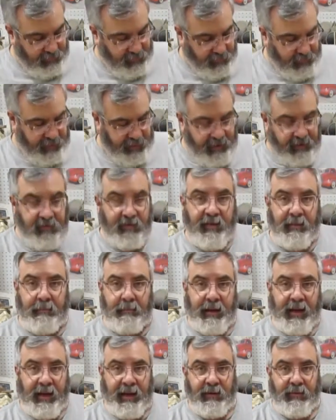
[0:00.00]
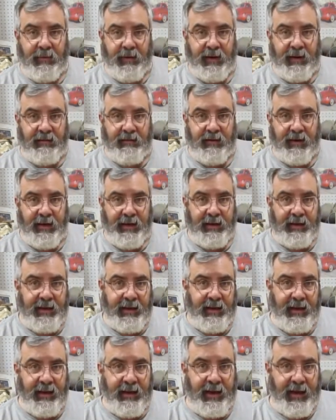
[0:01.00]
So that's the main reason I
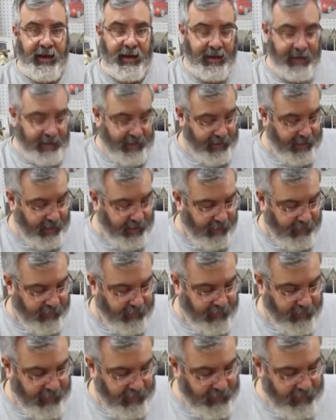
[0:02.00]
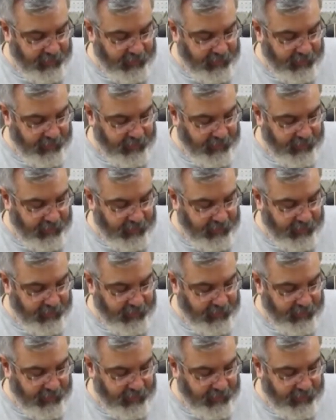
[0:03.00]
did it on here.